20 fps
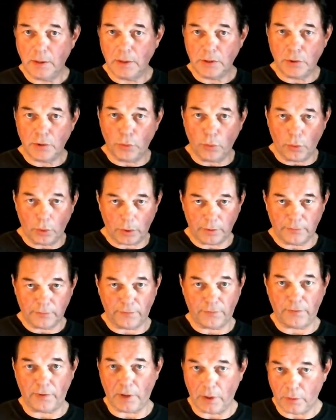toward
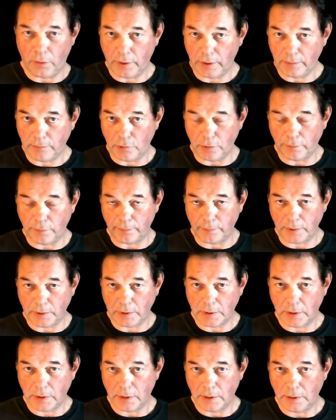flowing
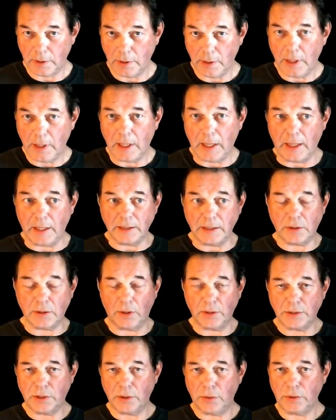movement, and it's
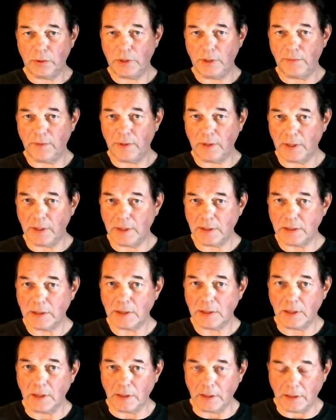also giving
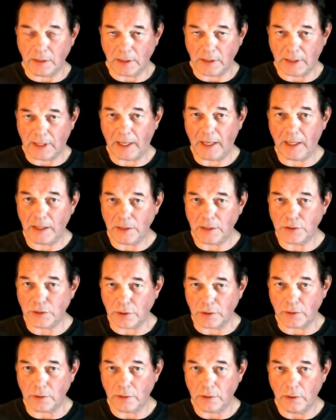us an
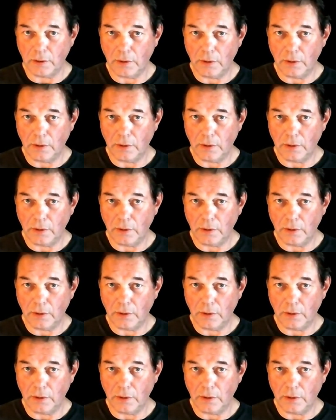indication